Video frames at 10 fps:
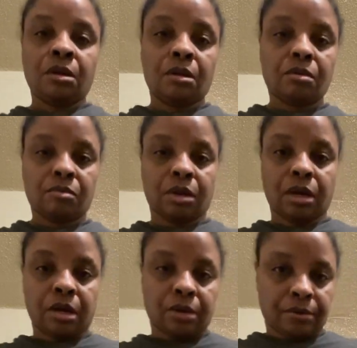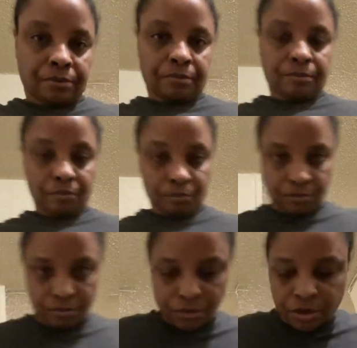Okay,
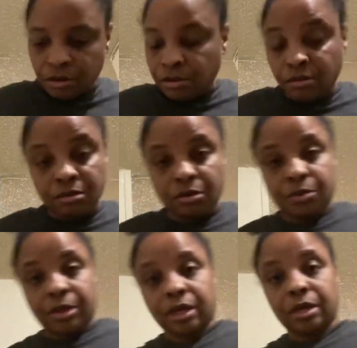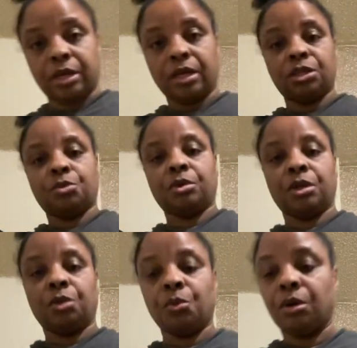so we at day
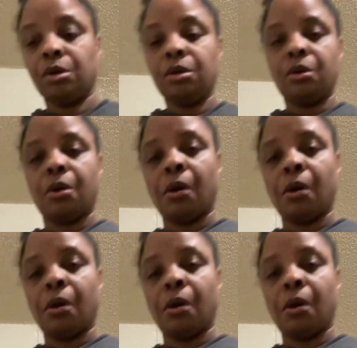21.